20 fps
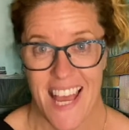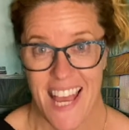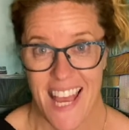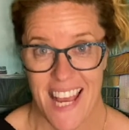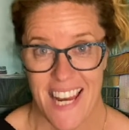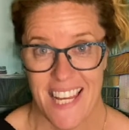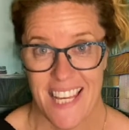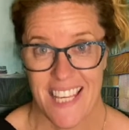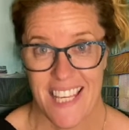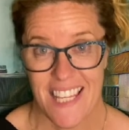
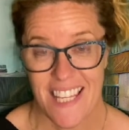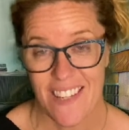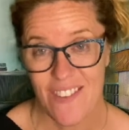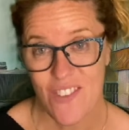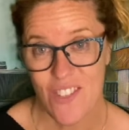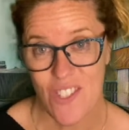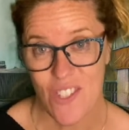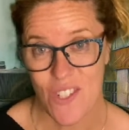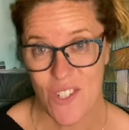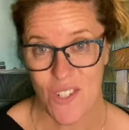and it gives
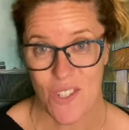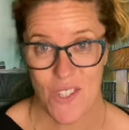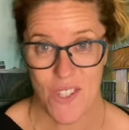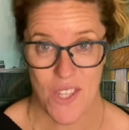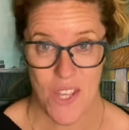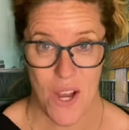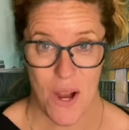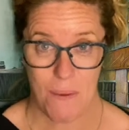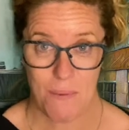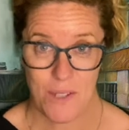students
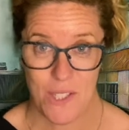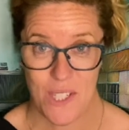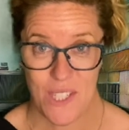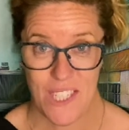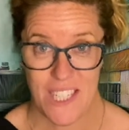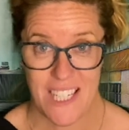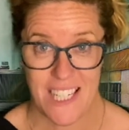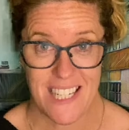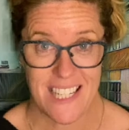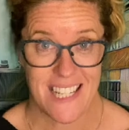the
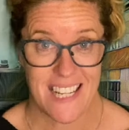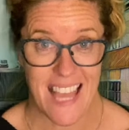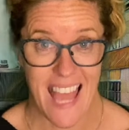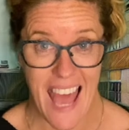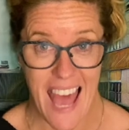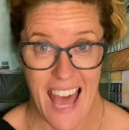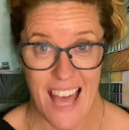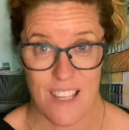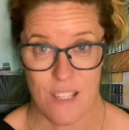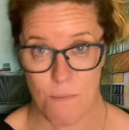opportunity to
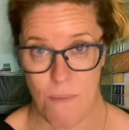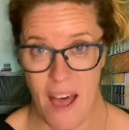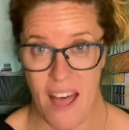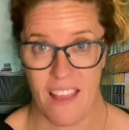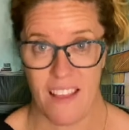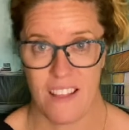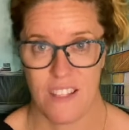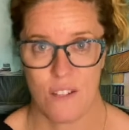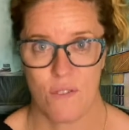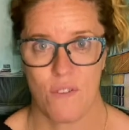cast
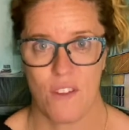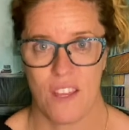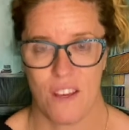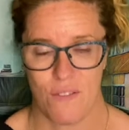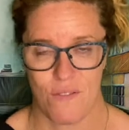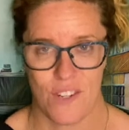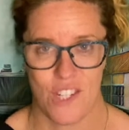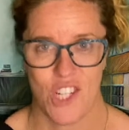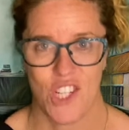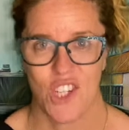ballots for the
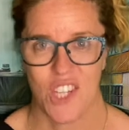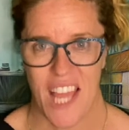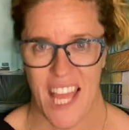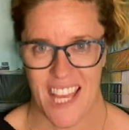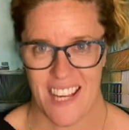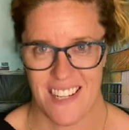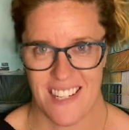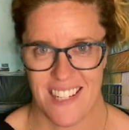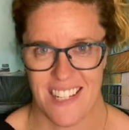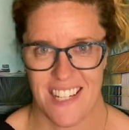official
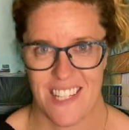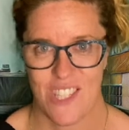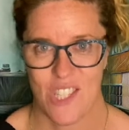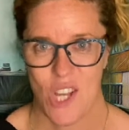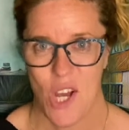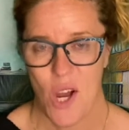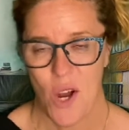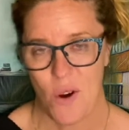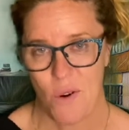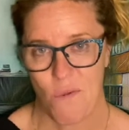candidates
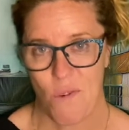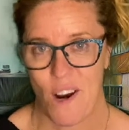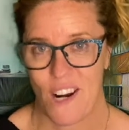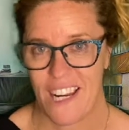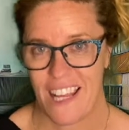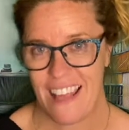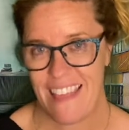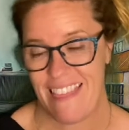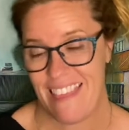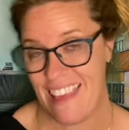
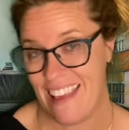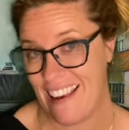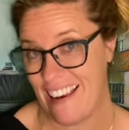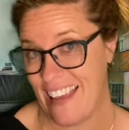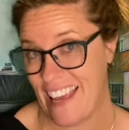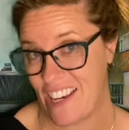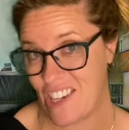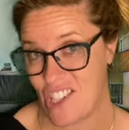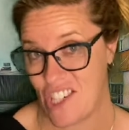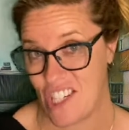running in the
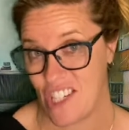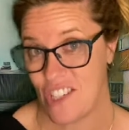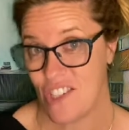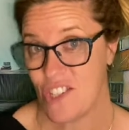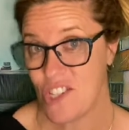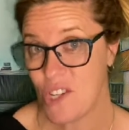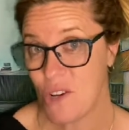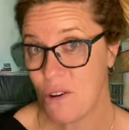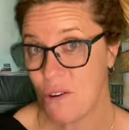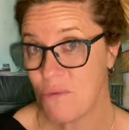election.
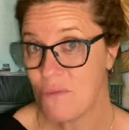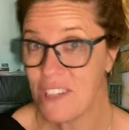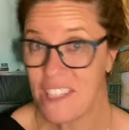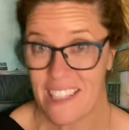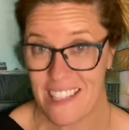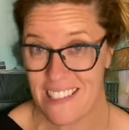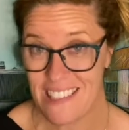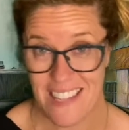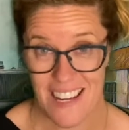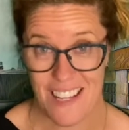So it
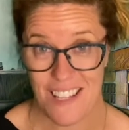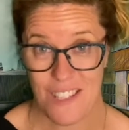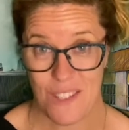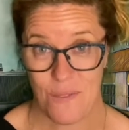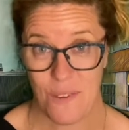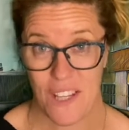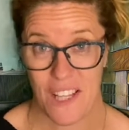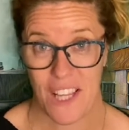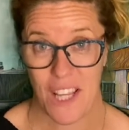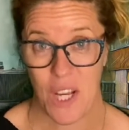really does
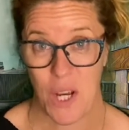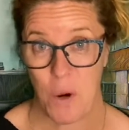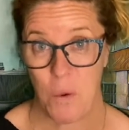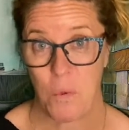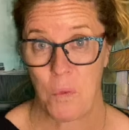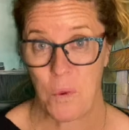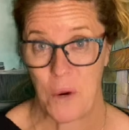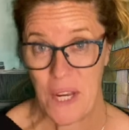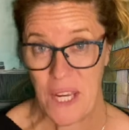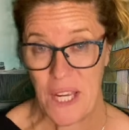feel like a
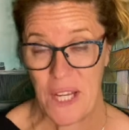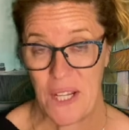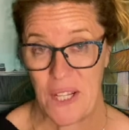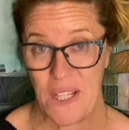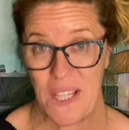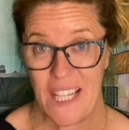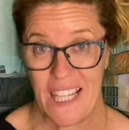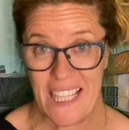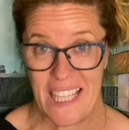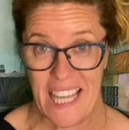
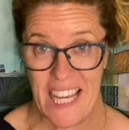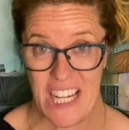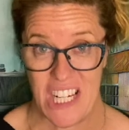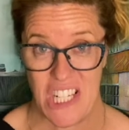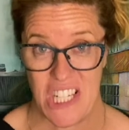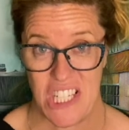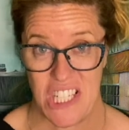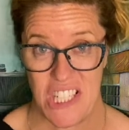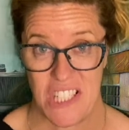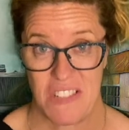real
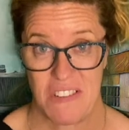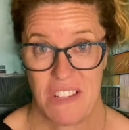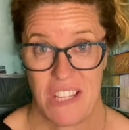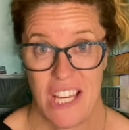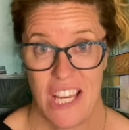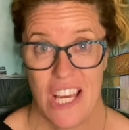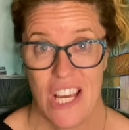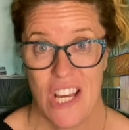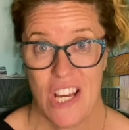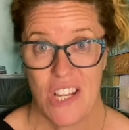election.
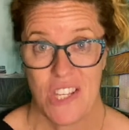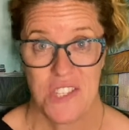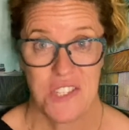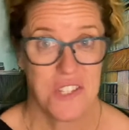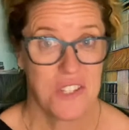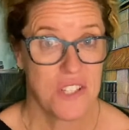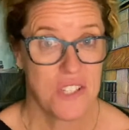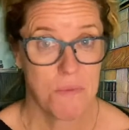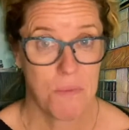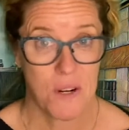
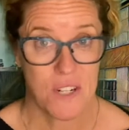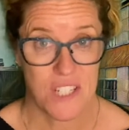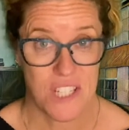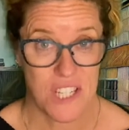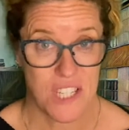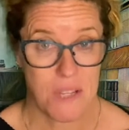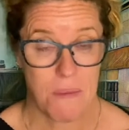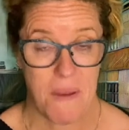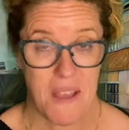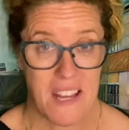Students
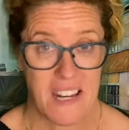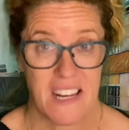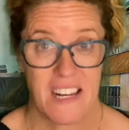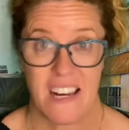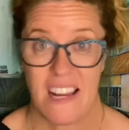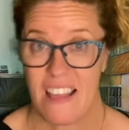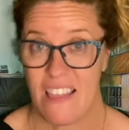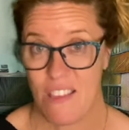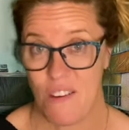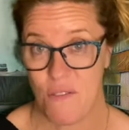
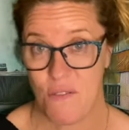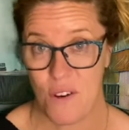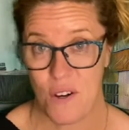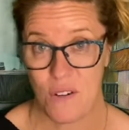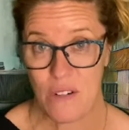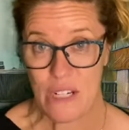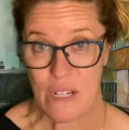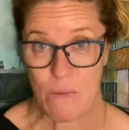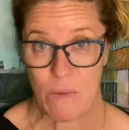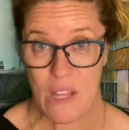participated in the
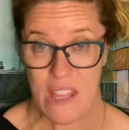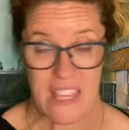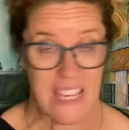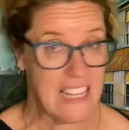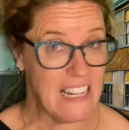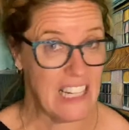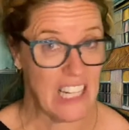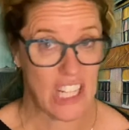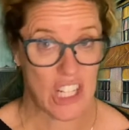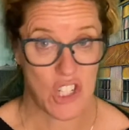vote with
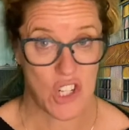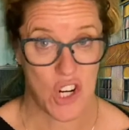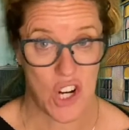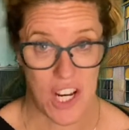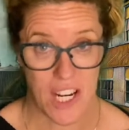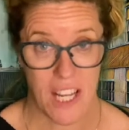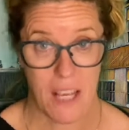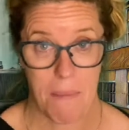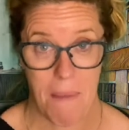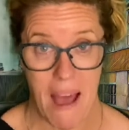
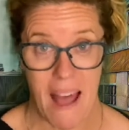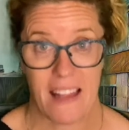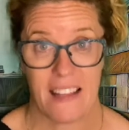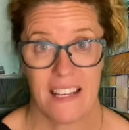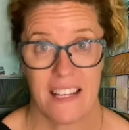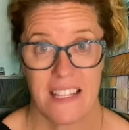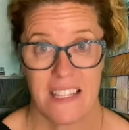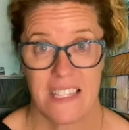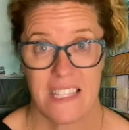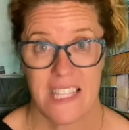electronic
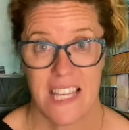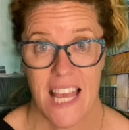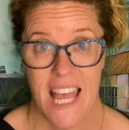ballots,